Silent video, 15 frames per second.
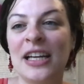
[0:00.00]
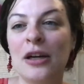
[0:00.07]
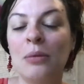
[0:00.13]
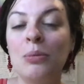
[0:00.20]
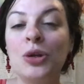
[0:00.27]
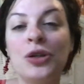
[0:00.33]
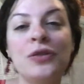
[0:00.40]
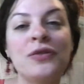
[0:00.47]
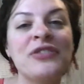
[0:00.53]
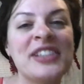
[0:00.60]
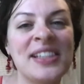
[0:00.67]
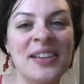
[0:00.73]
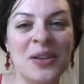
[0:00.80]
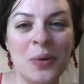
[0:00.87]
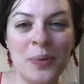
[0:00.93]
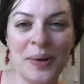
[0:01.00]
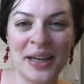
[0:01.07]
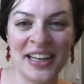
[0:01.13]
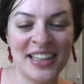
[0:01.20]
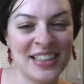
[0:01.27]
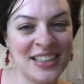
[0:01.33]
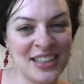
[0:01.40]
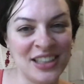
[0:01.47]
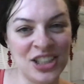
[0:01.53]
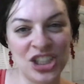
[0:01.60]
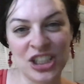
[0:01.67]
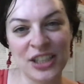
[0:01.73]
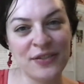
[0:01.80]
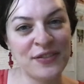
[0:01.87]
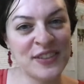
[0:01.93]
moves in the wind and
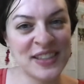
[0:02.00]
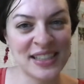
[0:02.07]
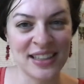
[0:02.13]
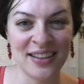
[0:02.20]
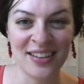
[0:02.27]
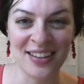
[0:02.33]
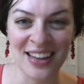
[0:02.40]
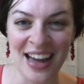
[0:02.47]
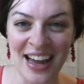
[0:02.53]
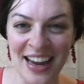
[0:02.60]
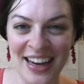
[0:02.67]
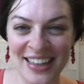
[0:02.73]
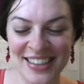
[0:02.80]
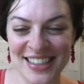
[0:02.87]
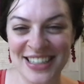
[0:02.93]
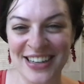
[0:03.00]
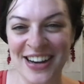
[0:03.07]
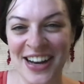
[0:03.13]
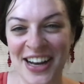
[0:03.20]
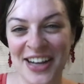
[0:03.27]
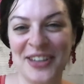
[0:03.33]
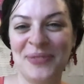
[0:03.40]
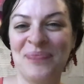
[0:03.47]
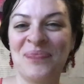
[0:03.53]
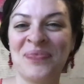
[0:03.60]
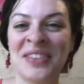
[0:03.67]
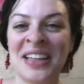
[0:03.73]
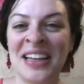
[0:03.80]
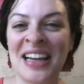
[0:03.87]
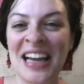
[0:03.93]
shifts in the light.
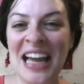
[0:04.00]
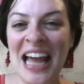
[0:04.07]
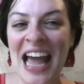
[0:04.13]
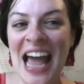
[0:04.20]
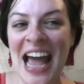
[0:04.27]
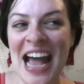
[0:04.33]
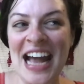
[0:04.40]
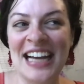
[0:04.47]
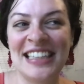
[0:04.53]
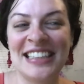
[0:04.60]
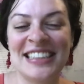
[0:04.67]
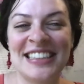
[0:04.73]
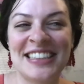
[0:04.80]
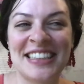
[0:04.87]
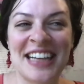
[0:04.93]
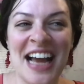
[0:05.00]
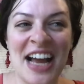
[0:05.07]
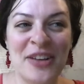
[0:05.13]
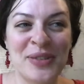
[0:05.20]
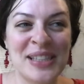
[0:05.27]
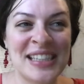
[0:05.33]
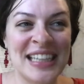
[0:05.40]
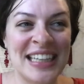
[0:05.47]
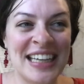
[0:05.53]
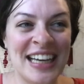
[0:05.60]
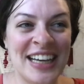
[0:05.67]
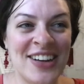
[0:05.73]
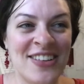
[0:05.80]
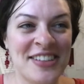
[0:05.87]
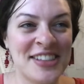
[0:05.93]
And I was
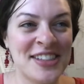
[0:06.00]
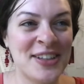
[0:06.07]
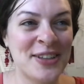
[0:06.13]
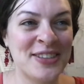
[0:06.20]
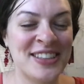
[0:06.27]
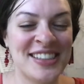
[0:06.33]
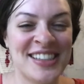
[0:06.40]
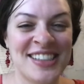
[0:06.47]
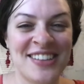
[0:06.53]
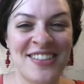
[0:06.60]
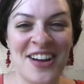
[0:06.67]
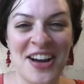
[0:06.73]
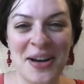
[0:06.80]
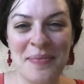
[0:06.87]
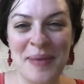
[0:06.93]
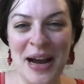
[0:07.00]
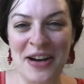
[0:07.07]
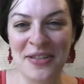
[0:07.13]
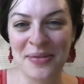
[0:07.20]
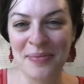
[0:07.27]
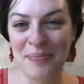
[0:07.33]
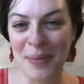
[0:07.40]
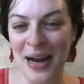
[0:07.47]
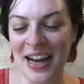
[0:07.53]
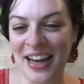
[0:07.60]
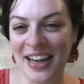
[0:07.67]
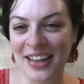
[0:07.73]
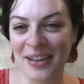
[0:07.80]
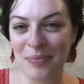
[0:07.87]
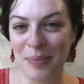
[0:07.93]
thinking also just a lot about
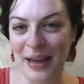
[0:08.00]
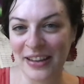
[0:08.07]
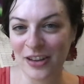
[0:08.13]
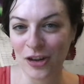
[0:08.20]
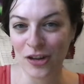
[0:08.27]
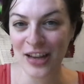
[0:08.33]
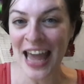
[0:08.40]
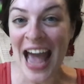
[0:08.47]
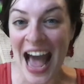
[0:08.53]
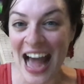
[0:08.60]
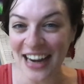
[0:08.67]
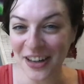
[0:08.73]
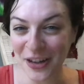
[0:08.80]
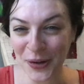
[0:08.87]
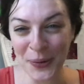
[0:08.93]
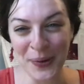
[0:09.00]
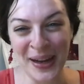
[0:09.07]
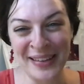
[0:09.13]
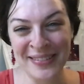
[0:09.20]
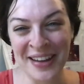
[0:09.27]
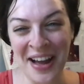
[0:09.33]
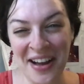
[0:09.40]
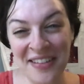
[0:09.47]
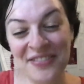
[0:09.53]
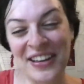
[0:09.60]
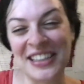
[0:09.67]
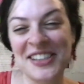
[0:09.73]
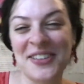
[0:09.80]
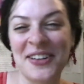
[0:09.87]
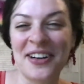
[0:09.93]
my little cat, who I love,
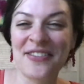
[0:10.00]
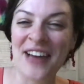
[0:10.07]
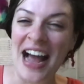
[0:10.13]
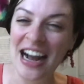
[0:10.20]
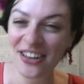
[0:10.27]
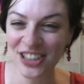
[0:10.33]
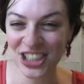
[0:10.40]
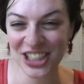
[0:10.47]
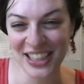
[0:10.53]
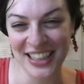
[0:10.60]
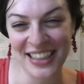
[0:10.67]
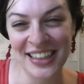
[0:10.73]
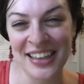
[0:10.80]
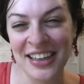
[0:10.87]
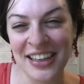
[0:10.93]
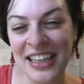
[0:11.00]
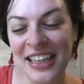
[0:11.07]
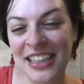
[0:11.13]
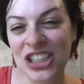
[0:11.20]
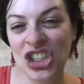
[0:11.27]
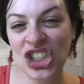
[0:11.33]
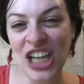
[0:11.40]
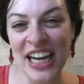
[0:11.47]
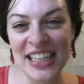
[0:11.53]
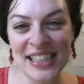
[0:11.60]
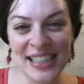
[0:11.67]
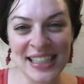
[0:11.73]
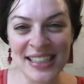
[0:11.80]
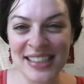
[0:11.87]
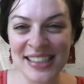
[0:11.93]
and sort of how she
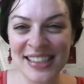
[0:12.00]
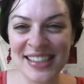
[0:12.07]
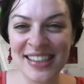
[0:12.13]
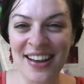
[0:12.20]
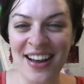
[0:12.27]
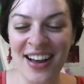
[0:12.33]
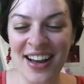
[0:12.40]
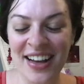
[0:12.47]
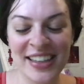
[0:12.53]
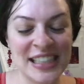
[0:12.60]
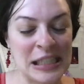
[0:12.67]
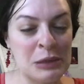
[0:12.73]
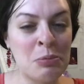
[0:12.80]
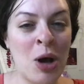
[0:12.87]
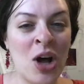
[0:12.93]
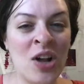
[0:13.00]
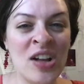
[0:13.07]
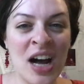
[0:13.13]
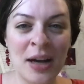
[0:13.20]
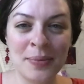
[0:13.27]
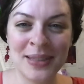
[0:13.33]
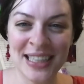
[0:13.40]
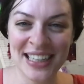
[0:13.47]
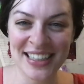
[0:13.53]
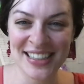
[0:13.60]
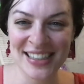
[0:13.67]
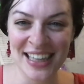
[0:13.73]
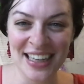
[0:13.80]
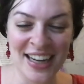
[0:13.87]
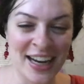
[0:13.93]
chases small objects
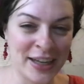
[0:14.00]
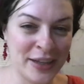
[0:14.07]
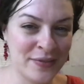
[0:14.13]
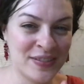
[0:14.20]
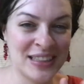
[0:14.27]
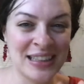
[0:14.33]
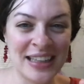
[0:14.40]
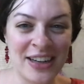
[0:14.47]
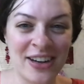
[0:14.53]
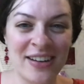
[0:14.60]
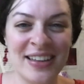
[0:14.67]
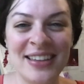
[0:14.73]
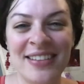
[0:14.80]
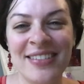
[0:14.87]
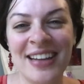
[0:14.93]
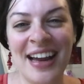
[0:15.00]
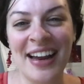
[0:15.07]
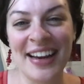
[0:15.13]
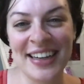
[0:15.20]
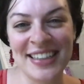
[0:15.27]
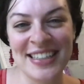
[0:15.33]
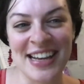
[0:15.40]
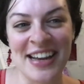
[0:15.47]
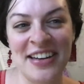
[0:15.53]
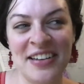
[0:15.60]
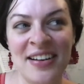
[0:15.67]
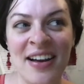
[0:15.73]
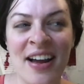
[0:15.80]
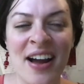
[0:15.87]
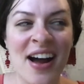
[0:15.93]
that kind of glitter in the light. And
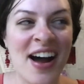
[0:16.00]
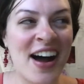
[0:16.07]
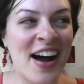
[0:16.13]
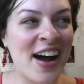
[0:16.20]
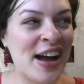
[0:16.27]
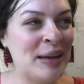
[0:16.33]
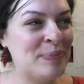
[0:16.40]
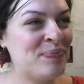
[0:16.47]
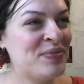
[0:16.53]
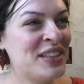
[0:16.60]
I'm